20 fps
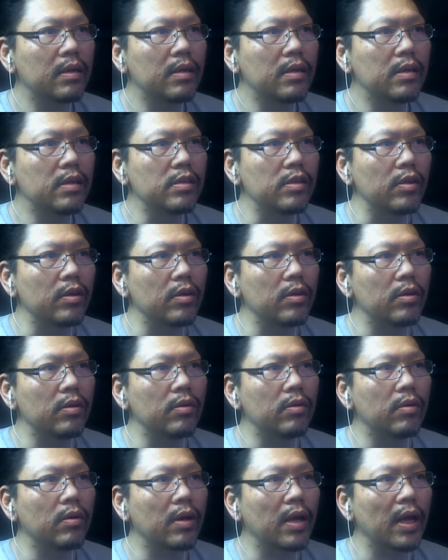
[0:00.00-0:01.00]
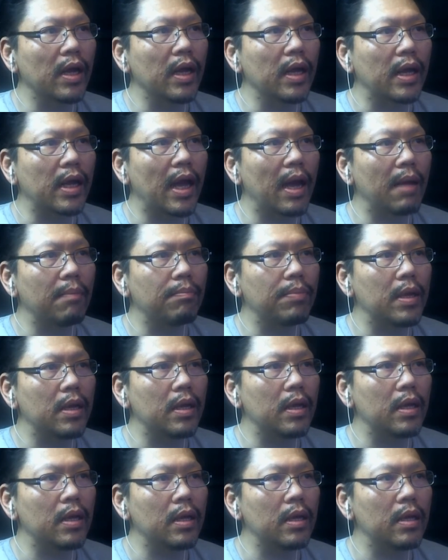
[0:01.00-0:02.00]
So okay,
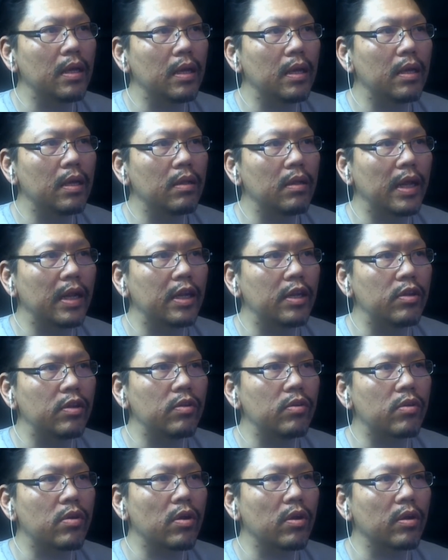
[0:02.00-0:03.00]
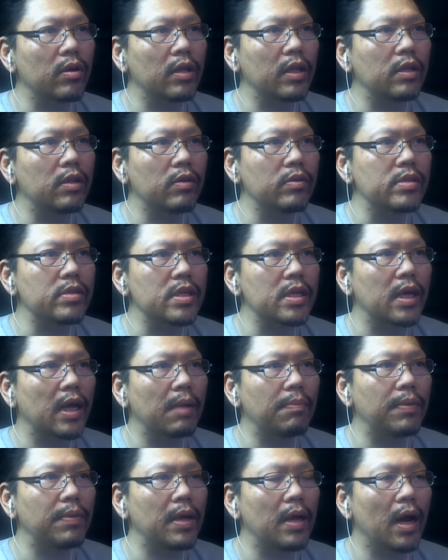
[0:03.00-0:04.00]
Campy 82 currently dosing
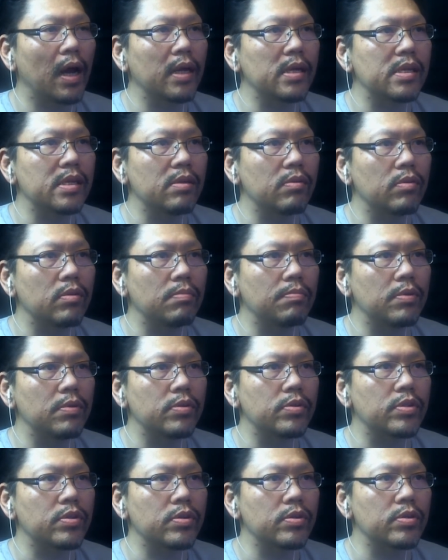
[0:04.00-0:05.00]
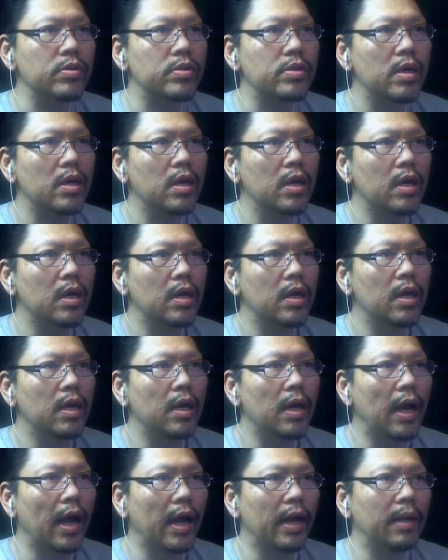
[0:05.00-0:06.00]
API, CO2 boosters,
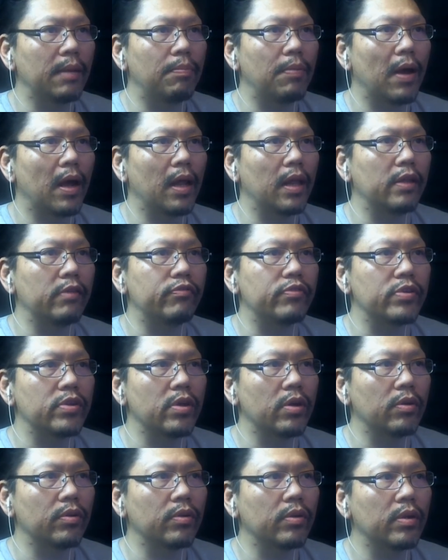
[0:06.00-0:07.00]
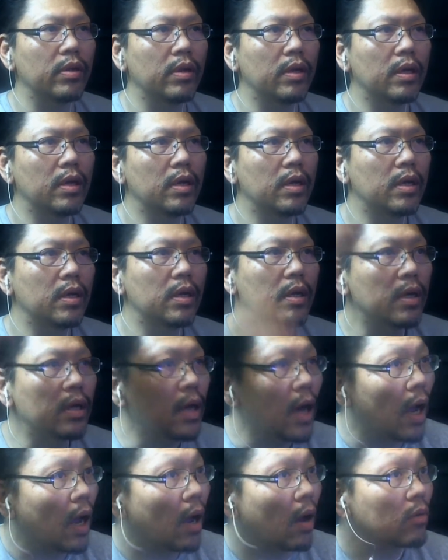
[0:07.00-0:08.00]
and API leaf zone.
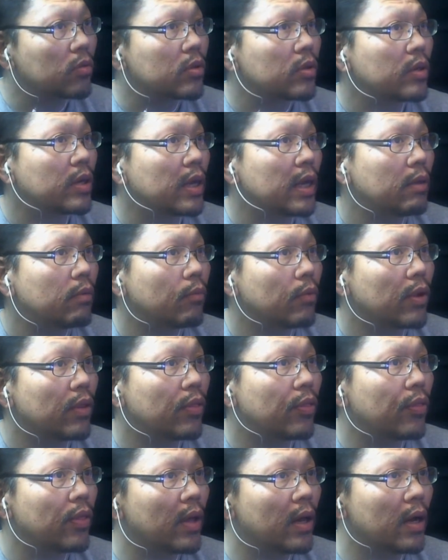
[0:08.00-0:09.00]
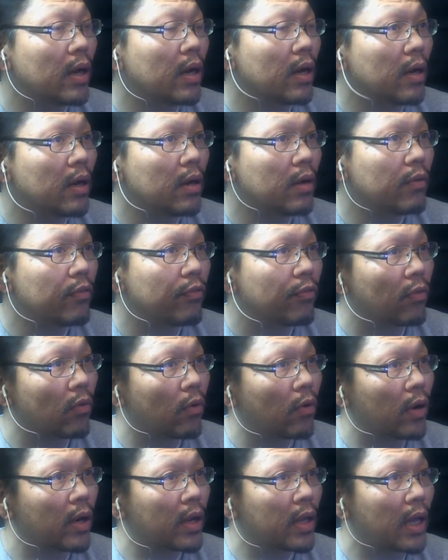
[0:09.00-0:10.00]
I alternate with
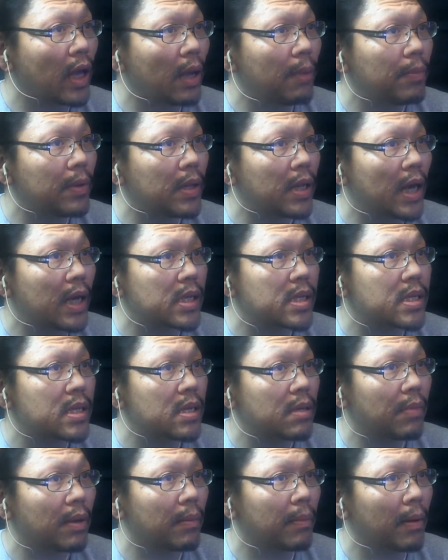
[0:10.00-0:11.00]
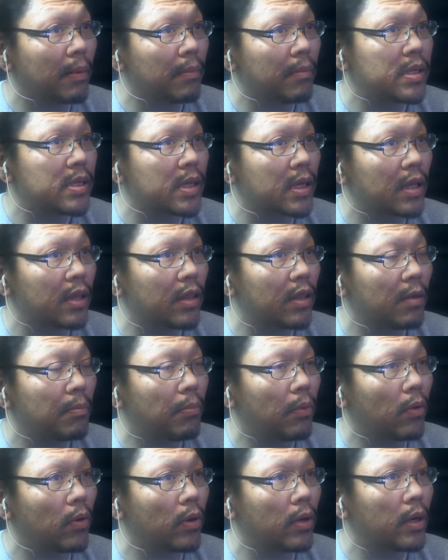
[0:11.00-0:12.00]
fluorine K potassium. Am I missing anything
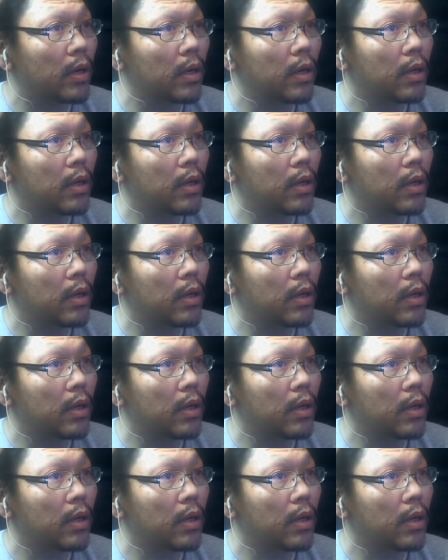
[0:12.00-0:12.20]
important?